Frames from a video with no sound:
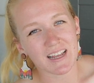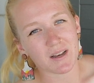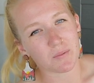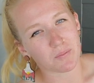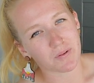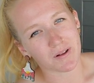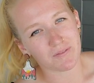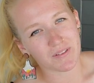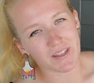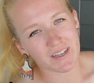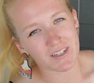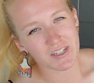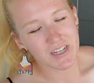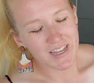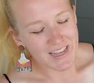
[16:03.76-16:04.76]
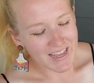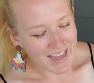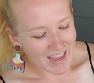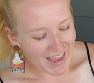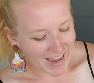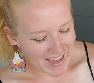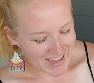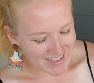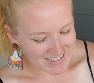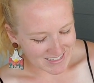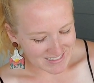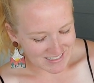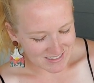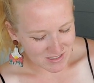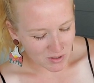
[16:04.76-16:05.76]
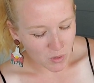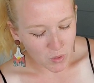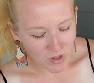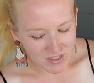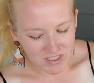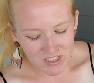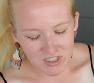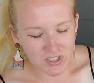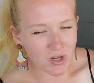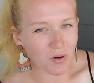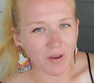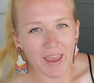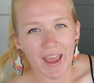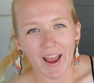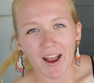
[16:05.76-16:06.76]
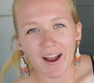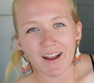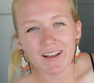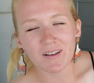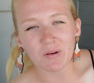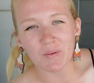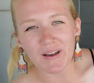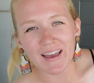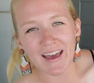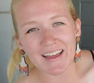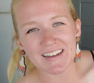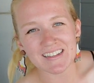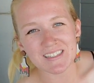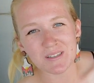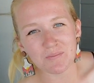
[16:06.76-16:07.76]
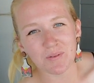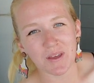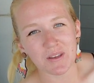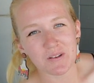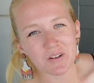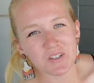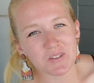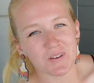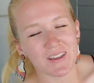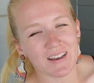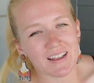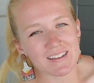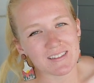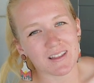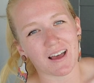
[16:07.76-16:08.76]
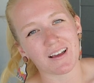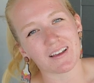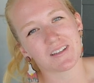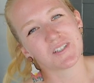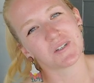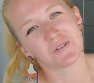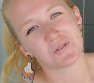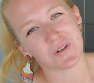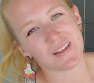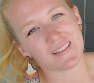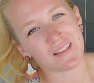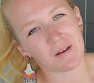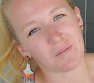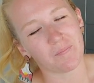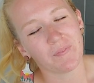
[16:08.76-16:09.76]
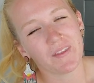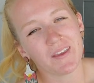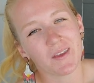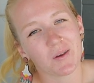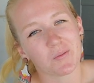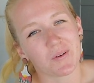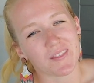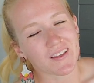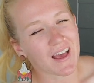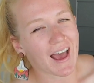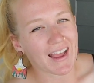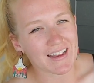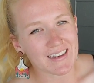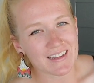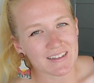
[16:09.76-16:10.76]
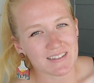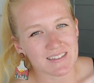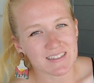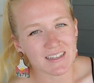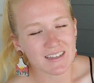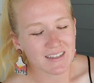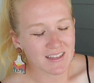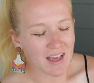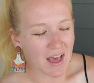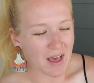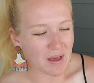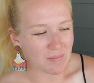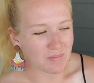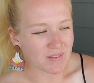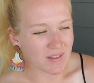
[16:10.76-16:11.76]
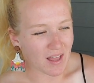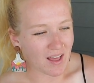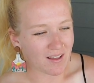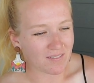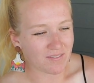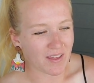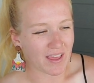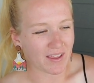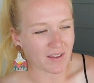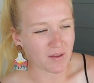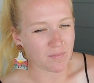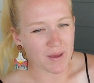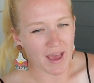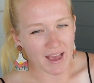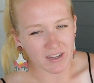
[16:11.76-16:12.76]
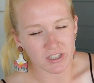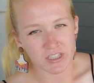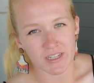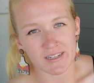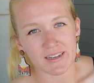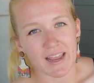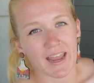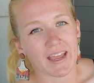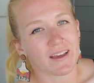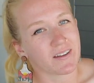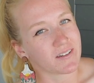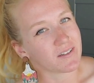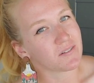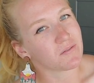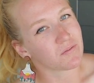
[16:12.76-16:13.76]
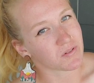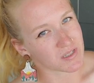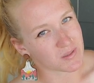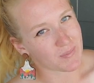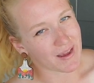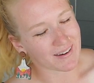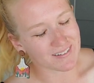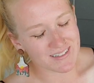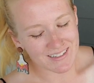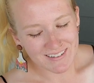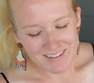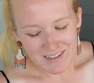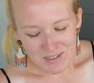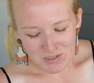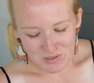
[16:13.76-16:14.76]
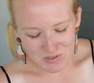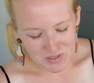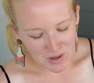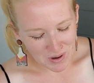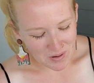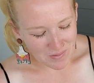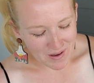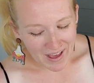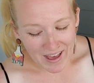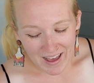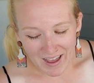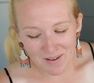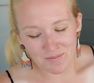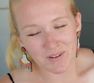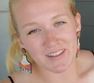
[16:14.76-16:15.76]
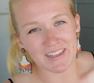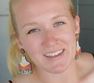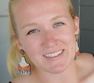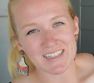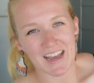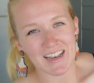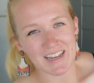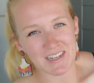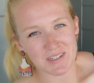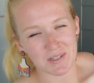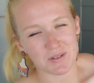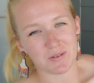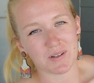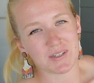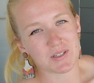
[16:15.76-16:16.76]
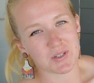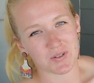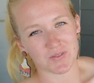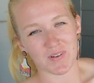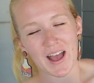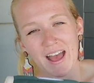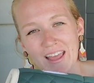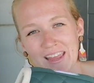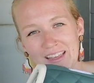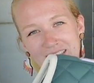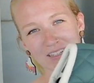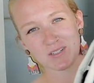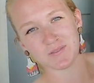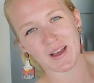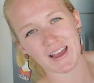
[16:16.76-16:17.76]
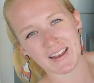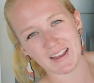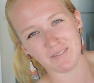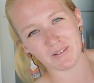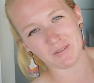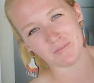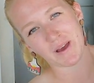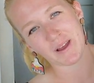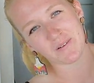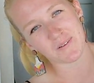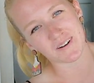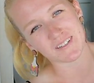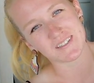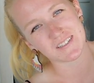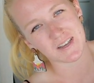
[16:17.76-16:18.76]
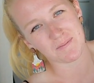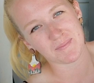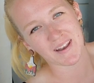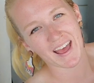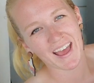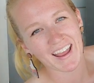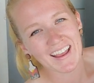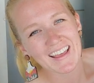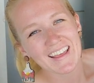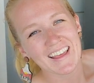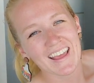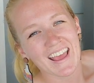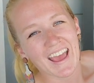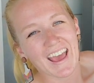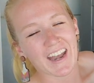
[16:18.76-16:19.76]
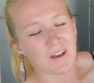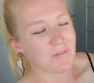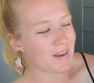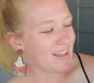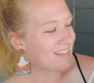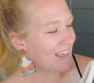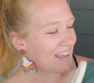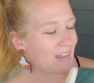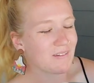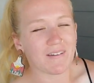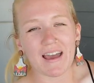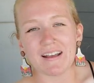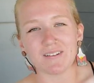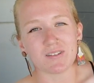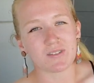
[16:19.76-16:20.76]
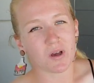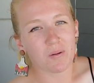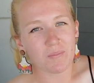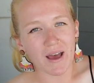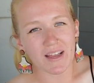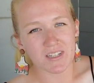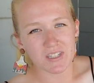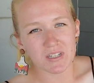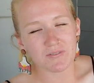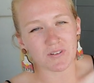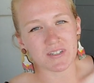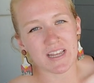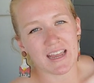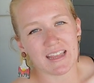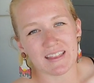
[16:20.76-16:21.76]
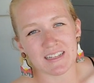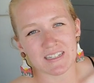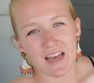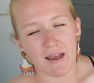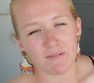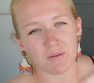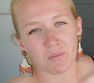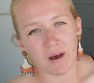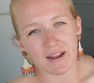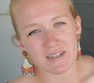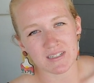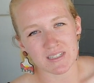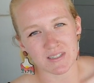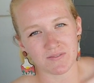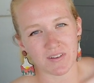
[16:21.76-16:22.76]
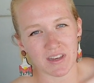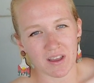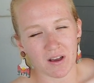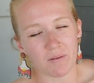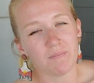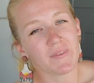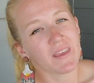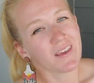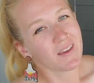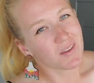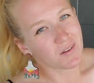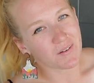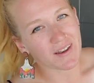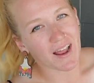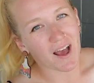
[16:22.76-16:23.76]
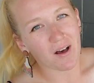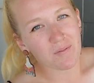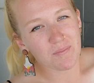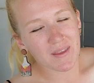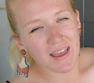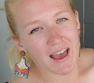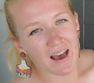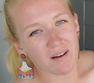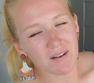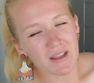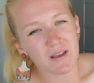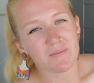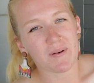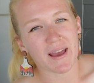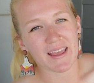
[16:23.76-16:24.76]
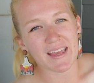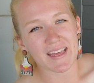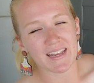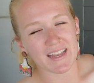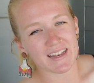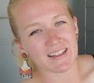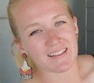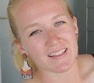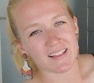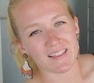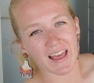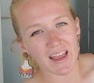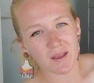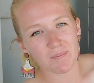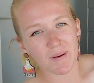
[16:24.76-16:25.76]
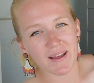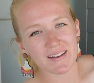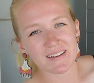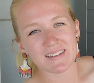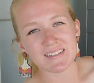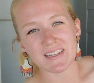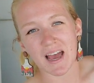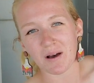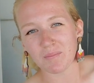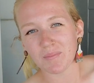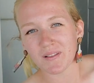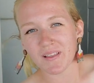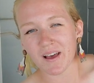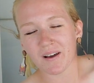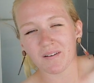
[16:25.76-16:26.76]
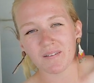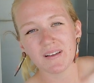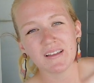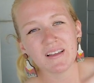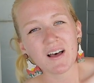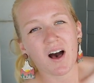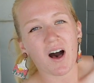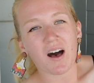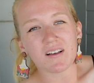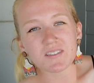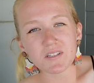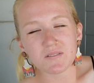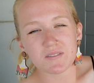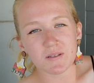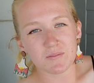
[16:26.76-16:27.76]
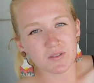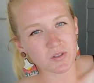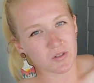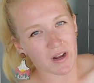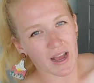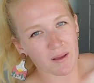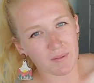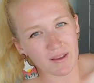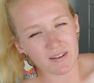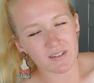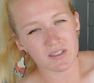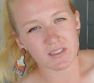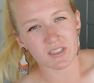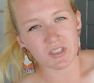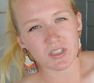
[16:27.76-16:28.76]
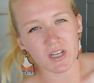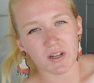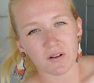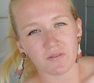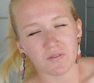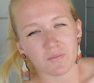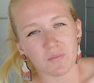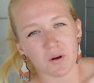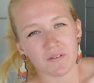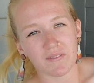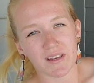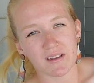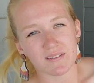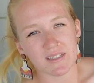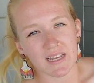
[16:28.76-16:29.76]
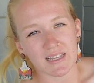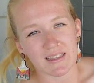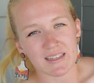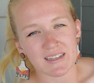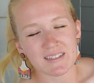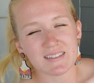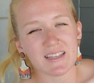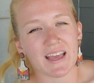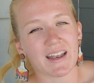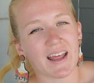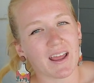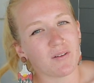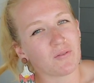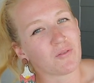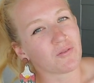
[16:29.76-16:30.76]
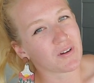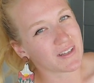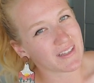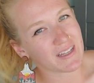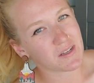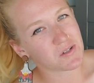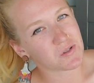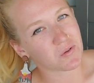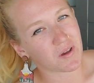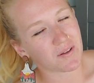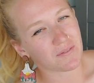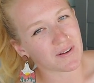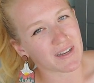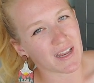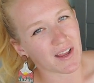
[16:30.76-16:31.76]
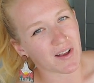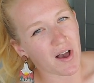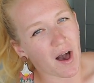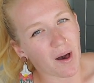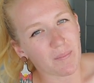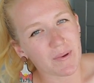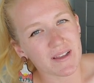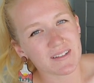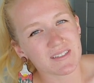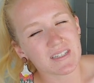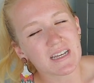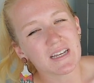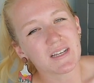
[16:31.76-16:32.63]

and a privilege. And the horses don't care what kind of discipline you're doing, as long as you treat them with kindness, love and compassion and respect. So I'm really excited to try English riding with my horse Gemini. And I want to thank you guys so much for taking the time to watch this video. You can help me out by hitting the like button down below, also subscribing to this channel for more videos like this. And I really enjoy reading comments,